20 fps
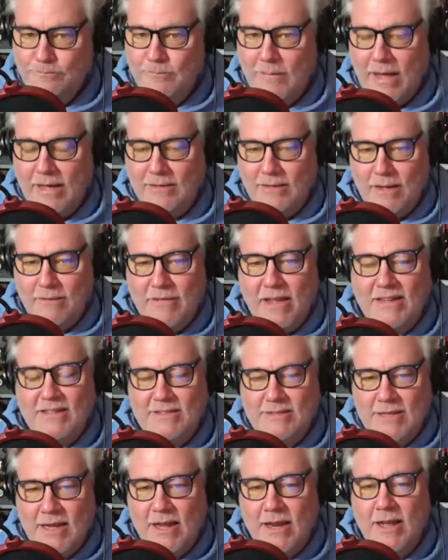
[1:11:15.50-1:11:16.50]
I love that.
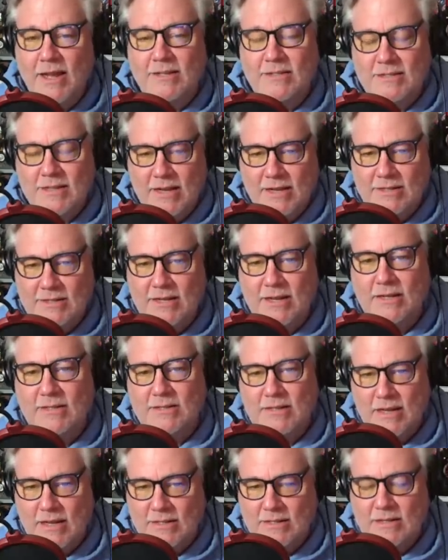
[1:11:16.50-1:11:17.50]
Dun dun dun
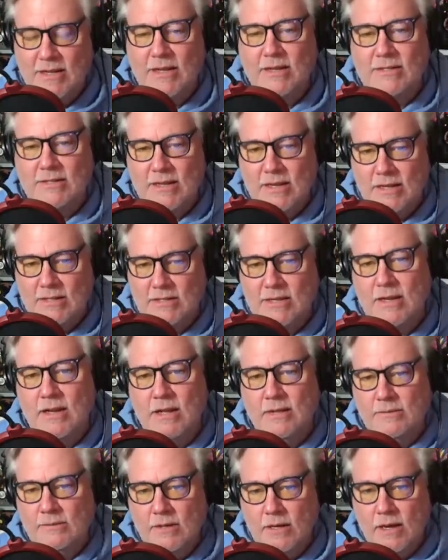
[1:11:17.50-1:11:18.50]
dun dun
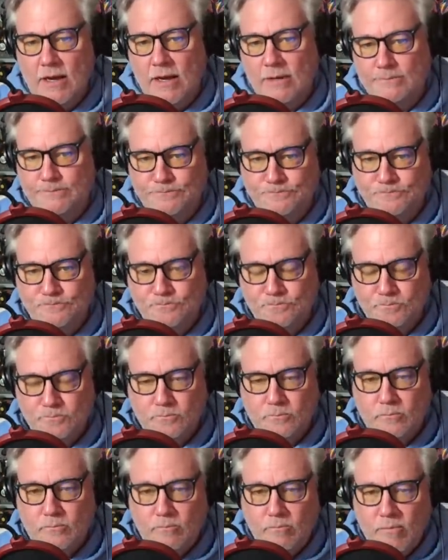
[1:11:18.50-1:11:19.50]
dun dun.
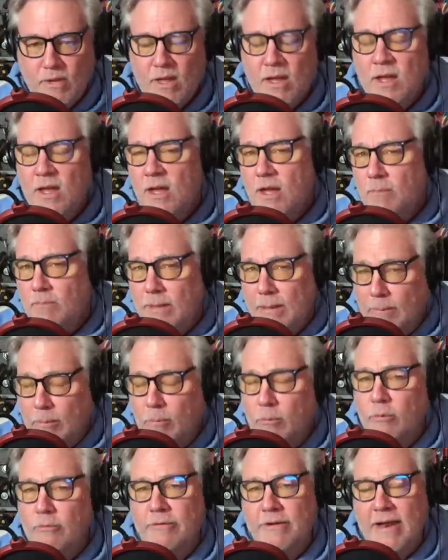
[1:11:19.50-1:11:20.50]

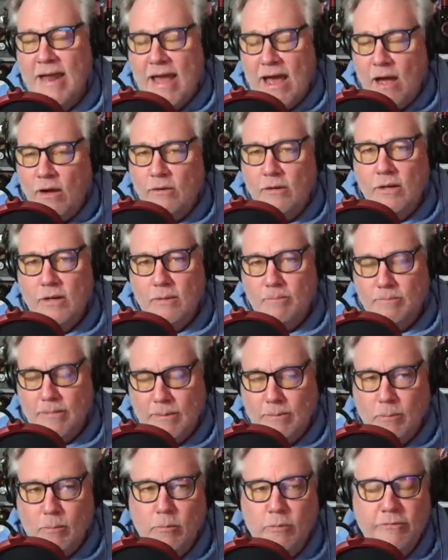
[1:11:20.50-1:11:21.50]
People moving out,
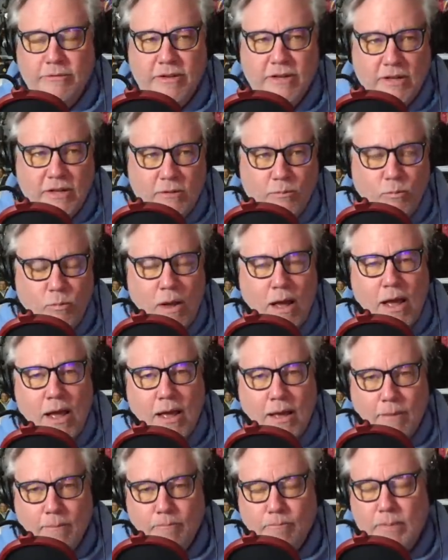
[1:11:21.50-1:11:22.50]
people moving in.
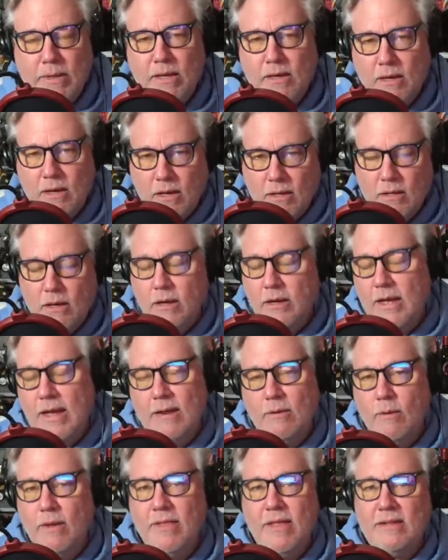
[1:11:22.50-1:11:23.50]
Why? Because
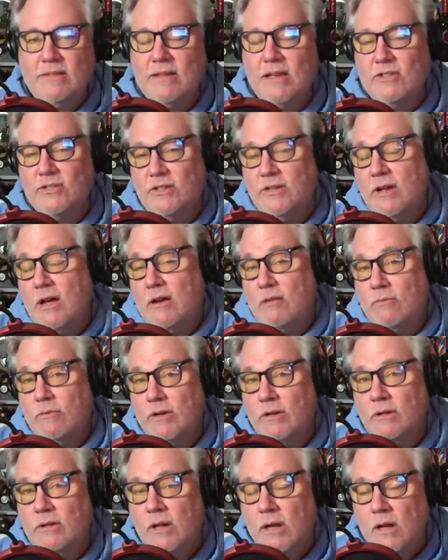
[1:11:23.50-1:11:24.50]
anyway, that's actually not a
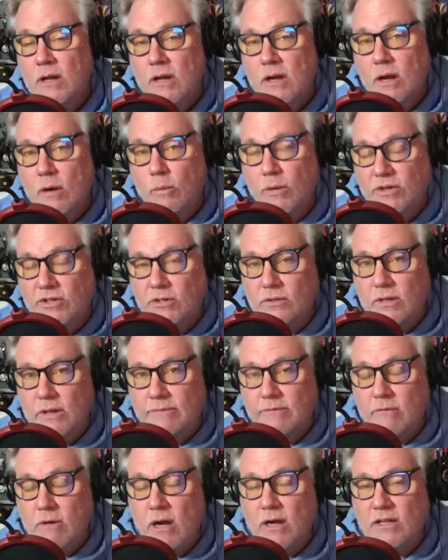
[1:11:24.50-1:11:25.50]
real original
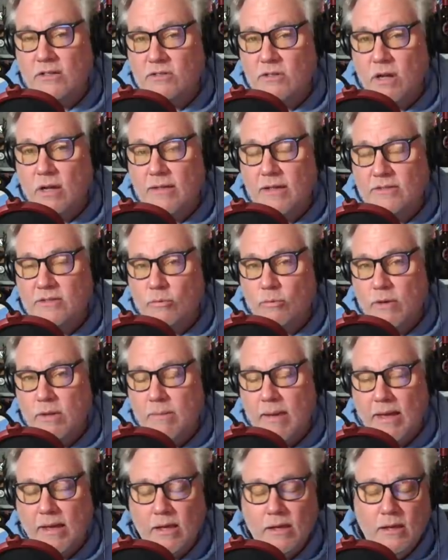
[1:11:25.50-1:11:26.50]
Love and Rocket song. That's a
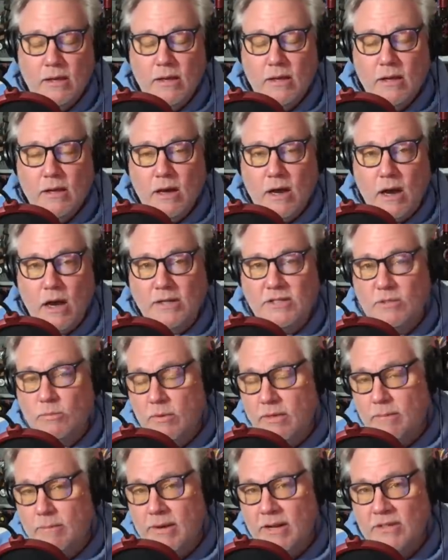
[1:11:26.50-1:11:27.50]
remake. Haunted
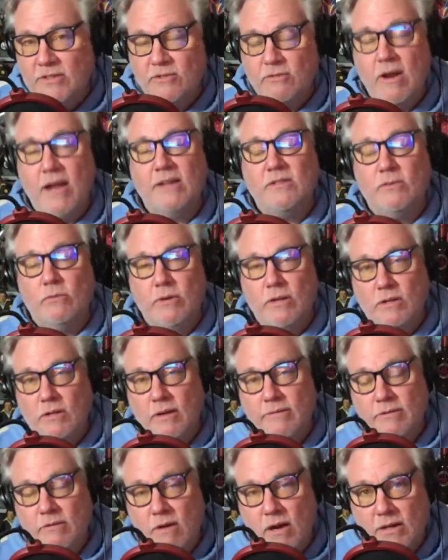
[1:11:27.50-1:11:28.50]
When the Minutes Drag's a real
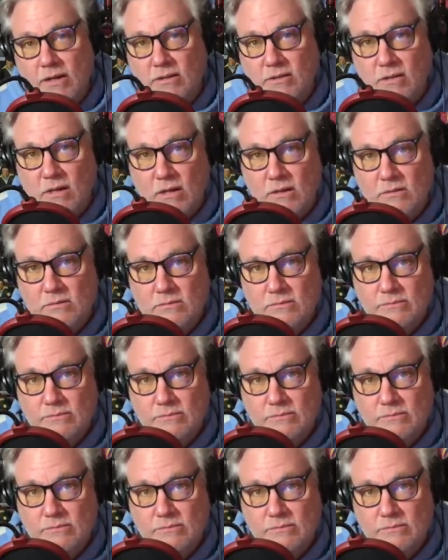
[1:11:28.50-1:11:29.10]
Love and Rocket song.